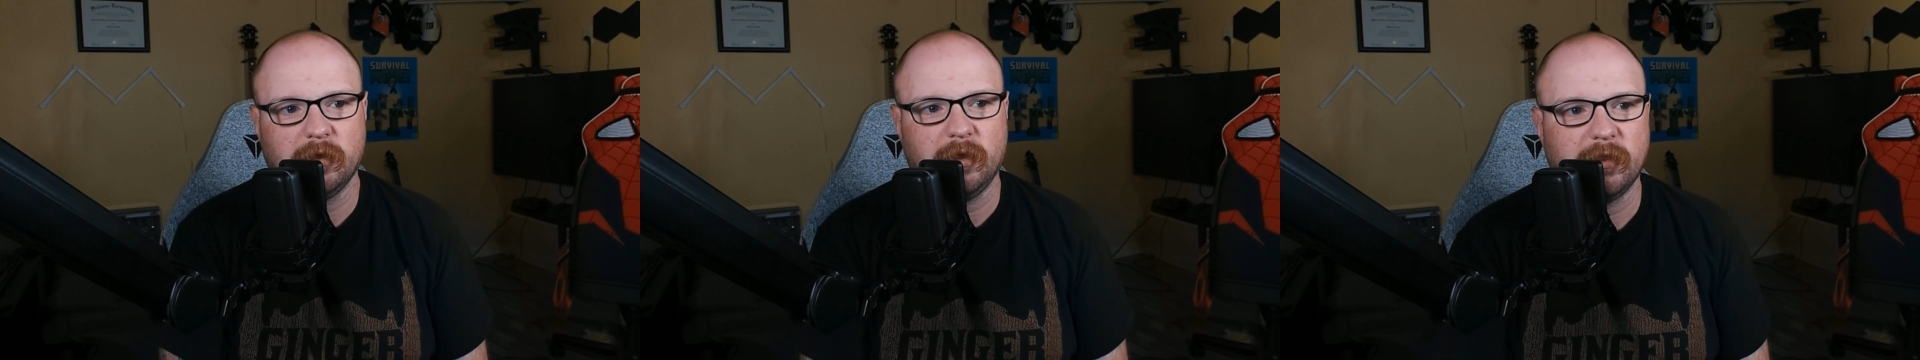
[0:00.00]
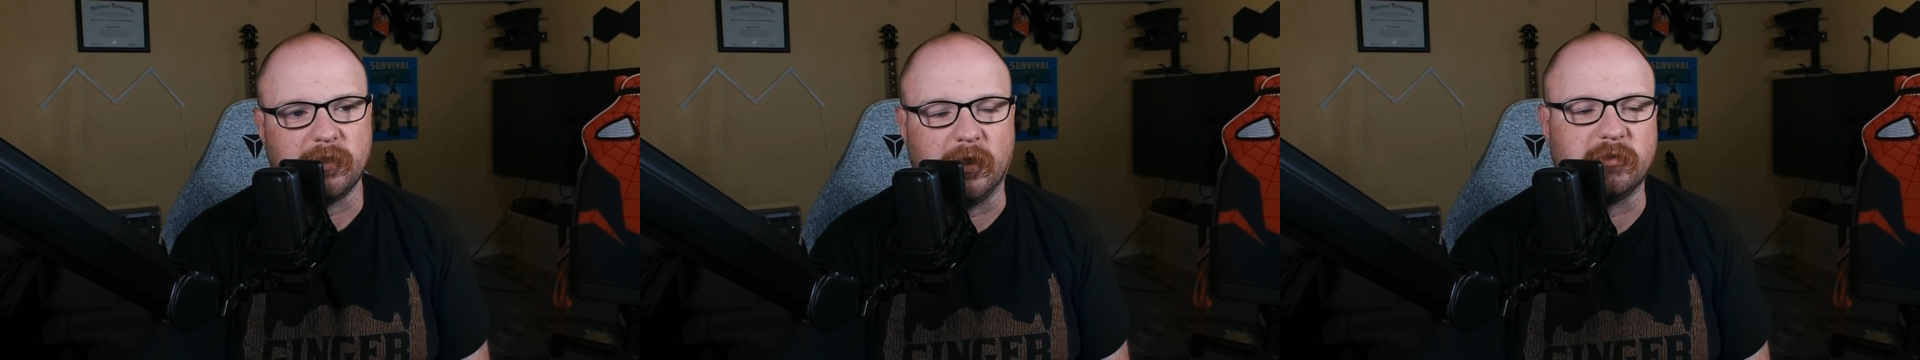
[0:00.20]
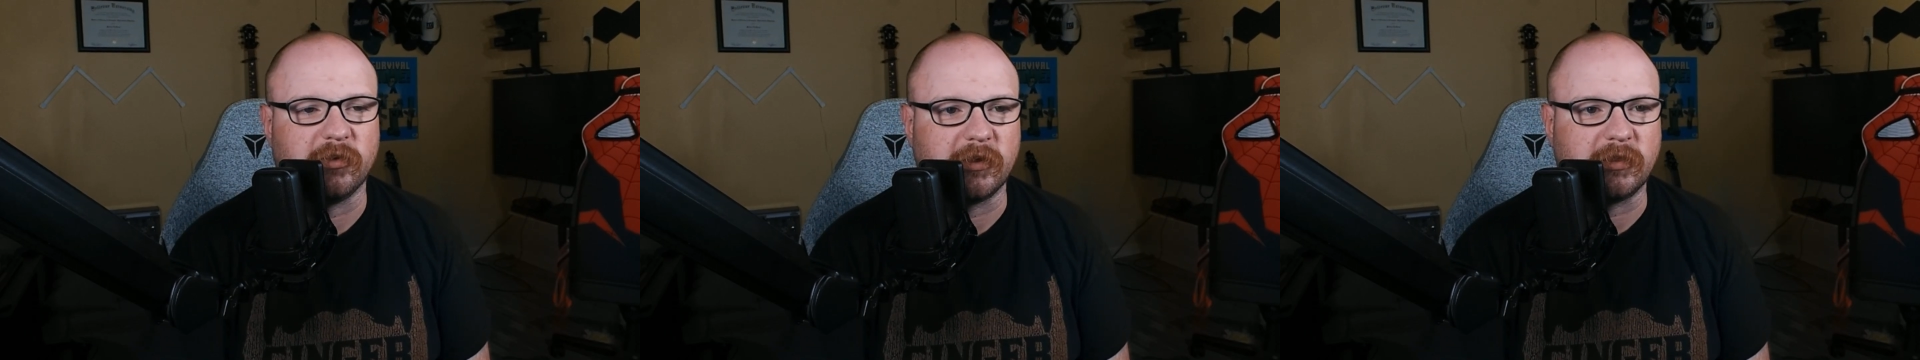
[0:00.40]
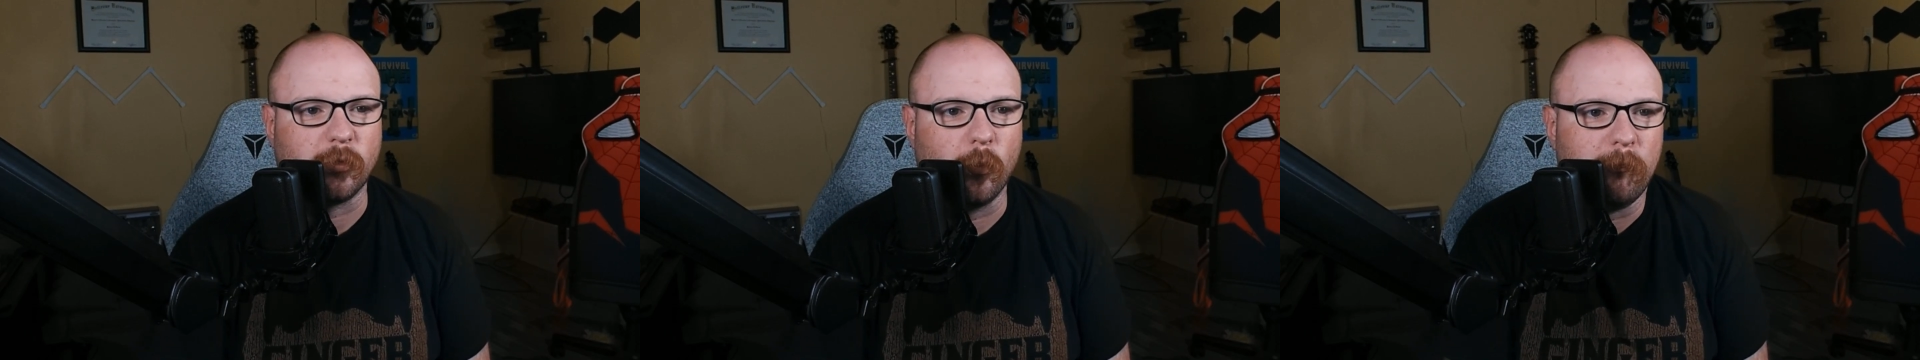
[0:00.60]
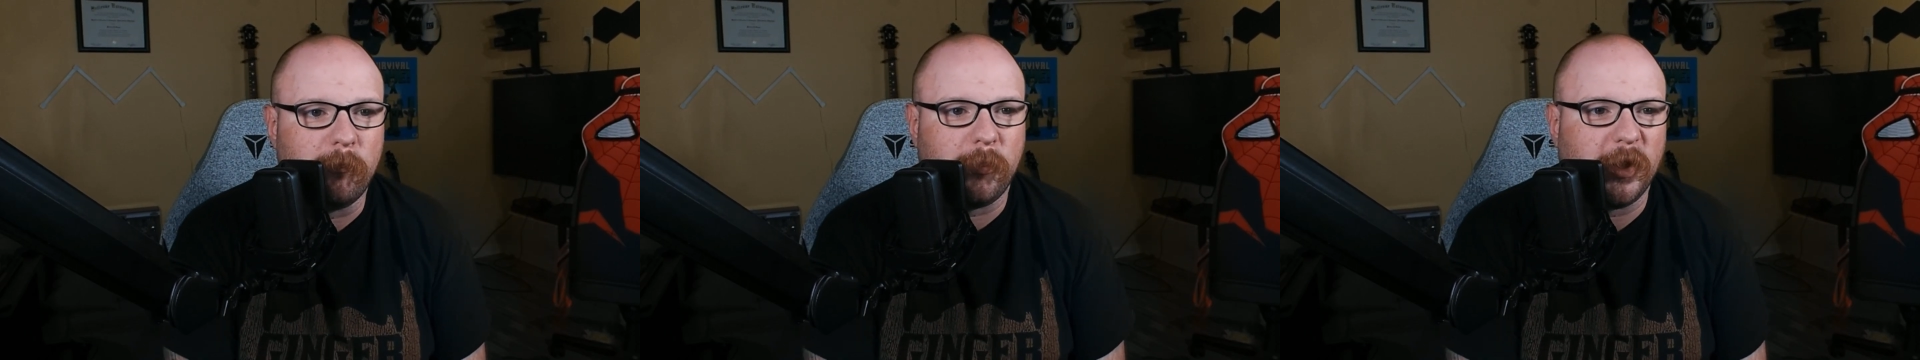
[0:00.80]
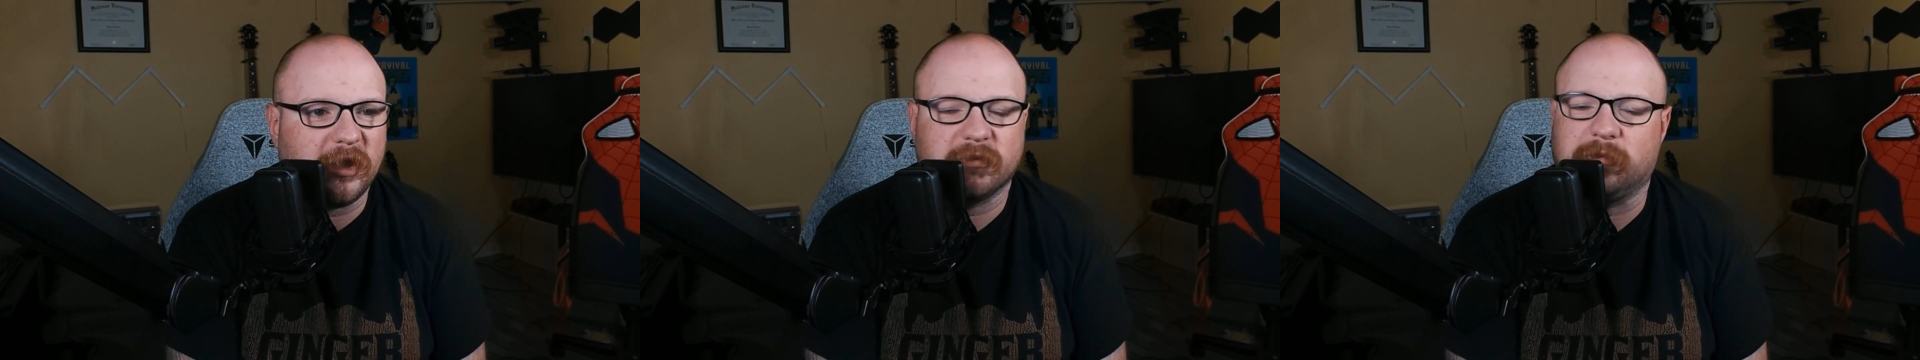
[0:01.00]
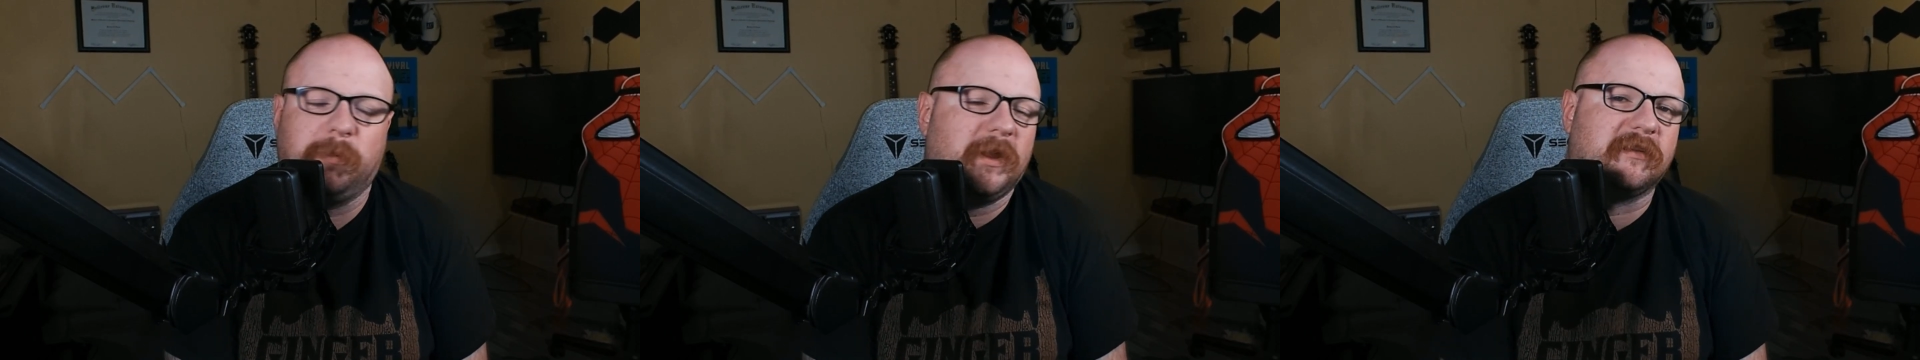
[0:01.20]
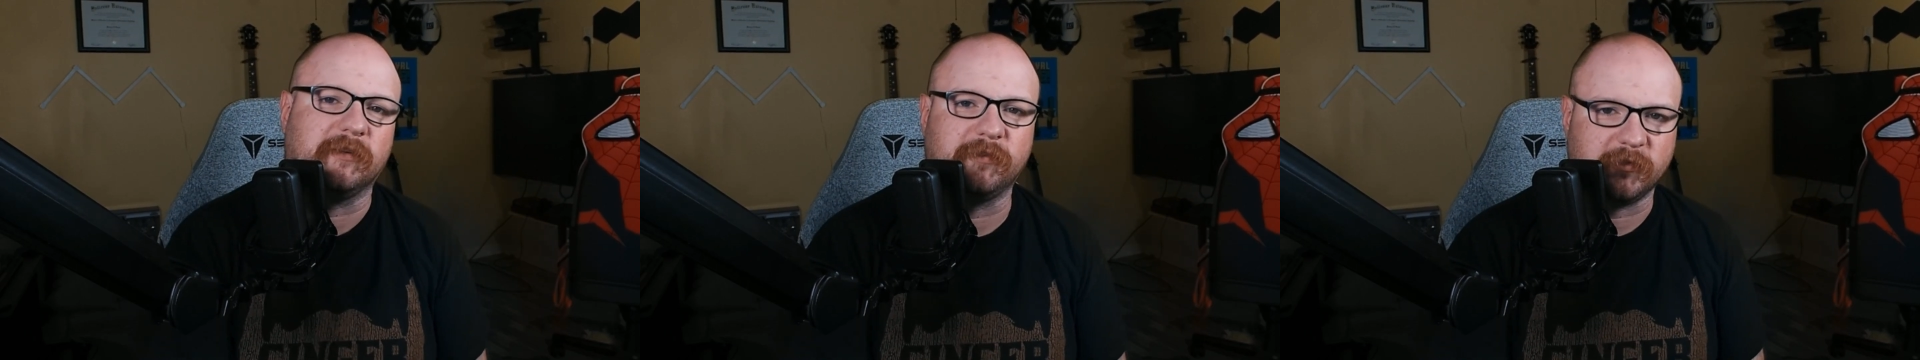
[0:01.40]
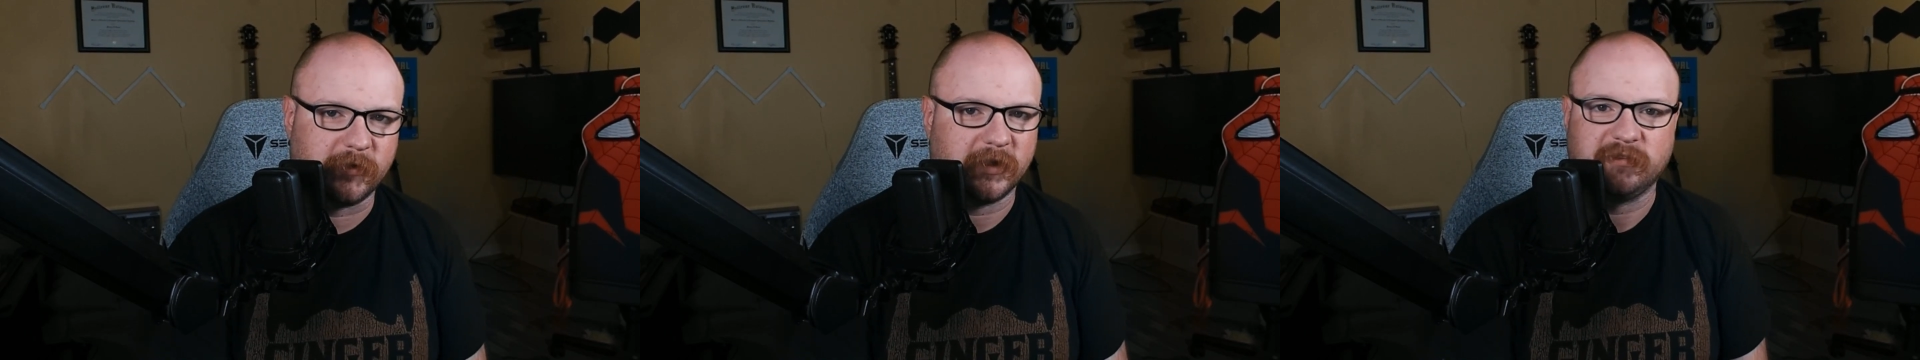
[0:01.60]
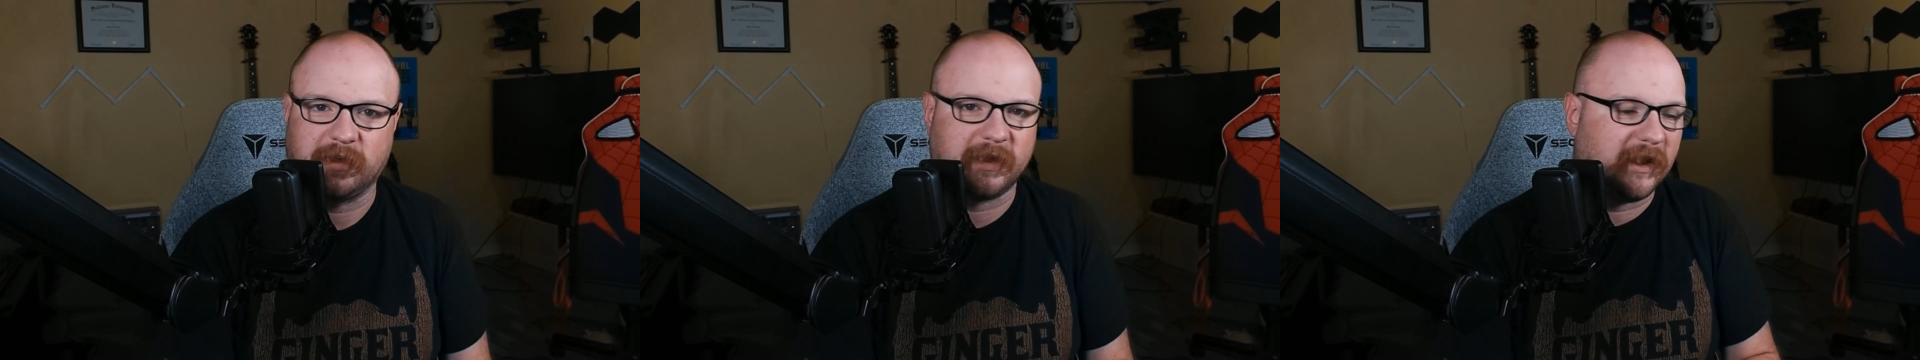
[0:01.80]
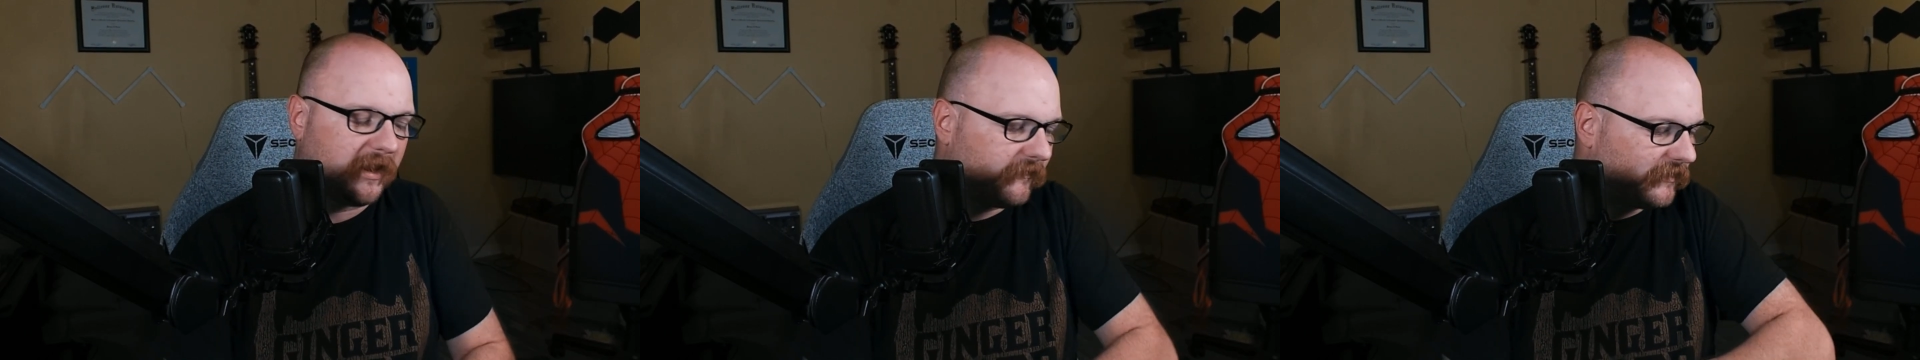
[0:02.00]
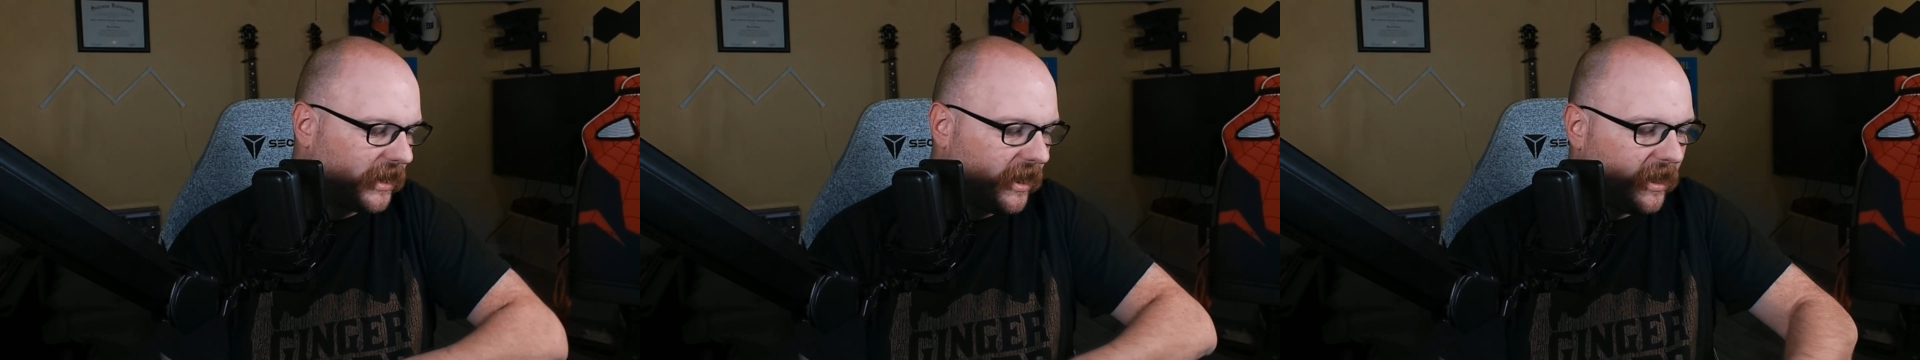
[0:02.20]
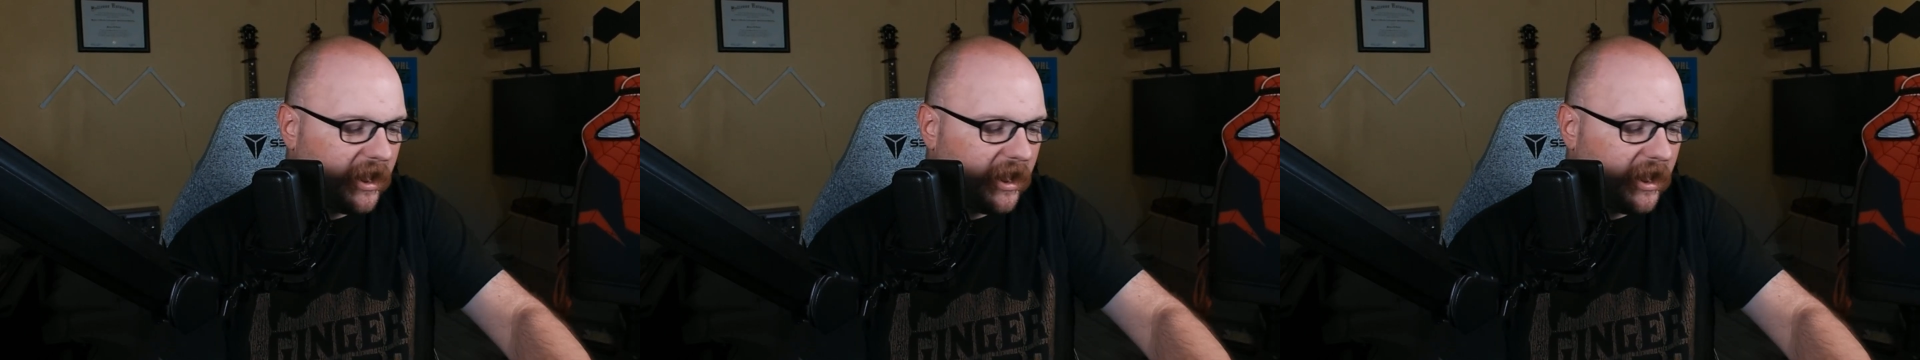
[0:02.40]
That's the biggest piece of advice I can give to